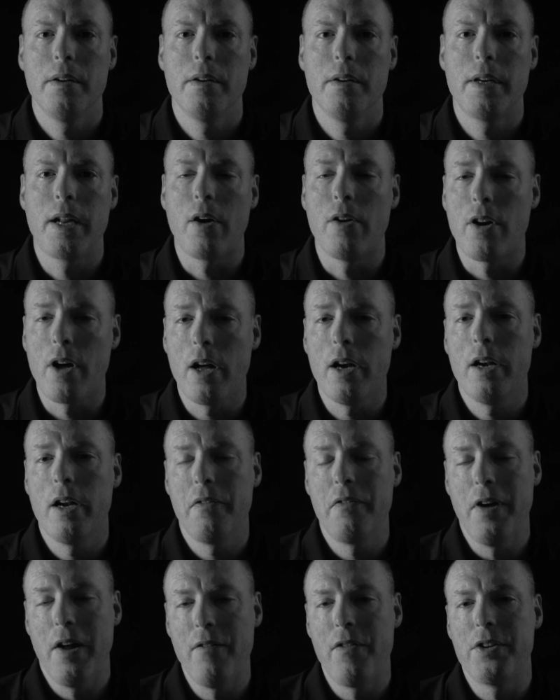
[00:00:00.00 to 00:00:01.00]
Now, not
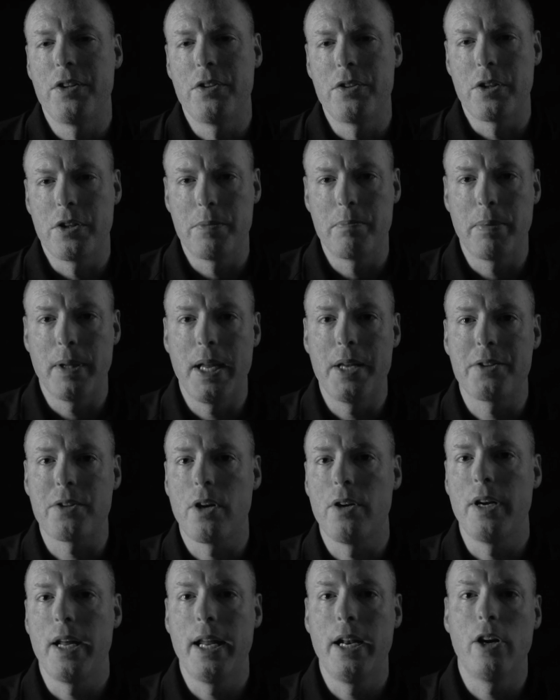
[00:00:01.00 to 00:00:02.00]
enough emphasis is placed
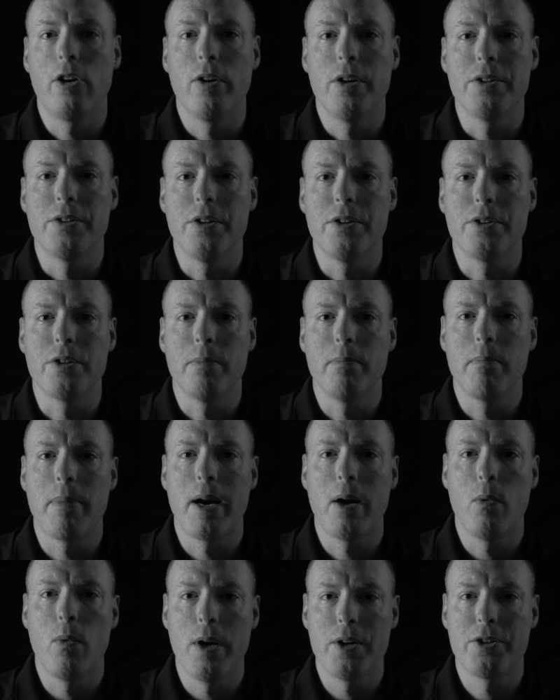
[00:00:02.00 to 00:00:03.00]
on the endocrine system by
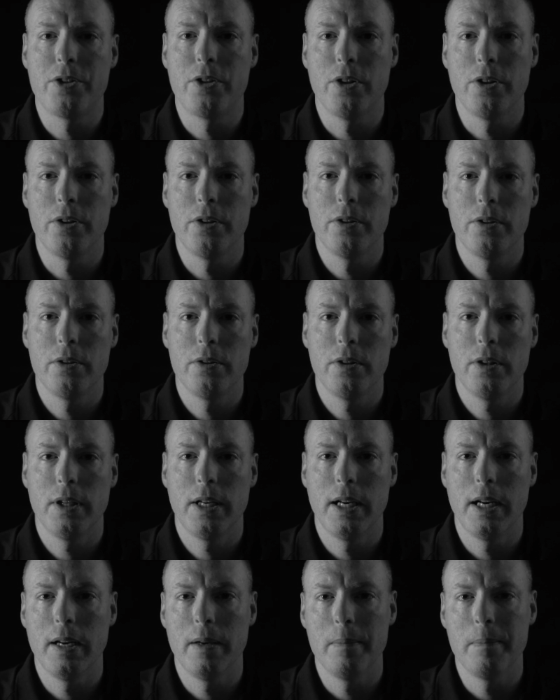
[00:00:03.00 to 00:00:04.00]
Western
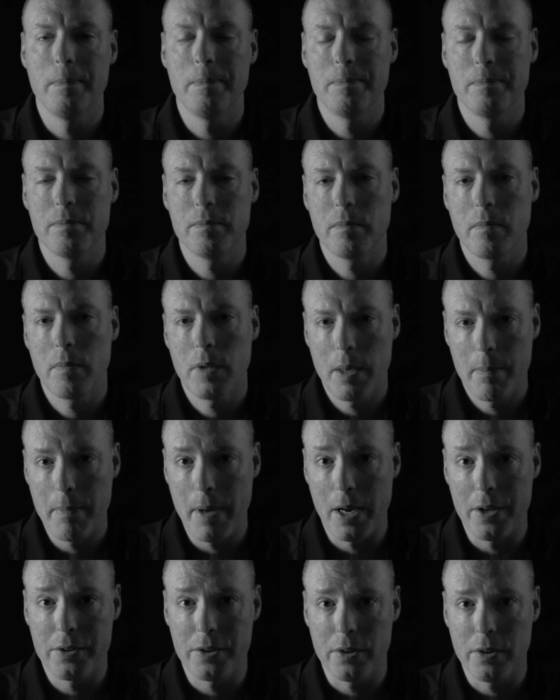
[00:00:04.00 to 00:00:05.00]

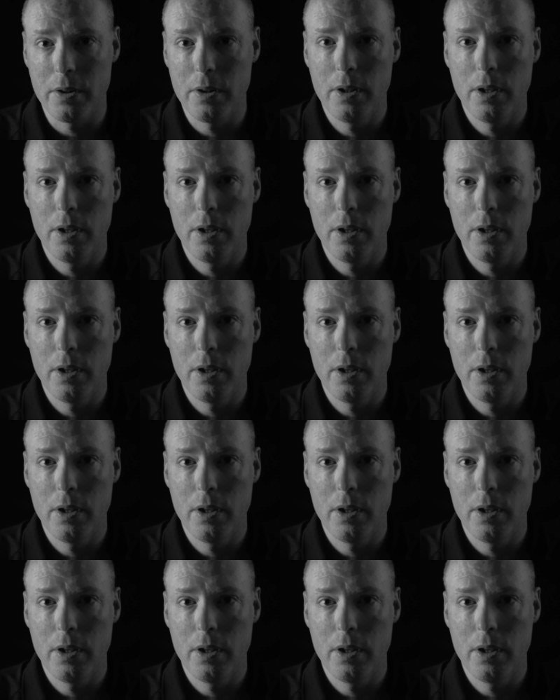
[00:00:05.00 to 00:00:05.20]
medicine.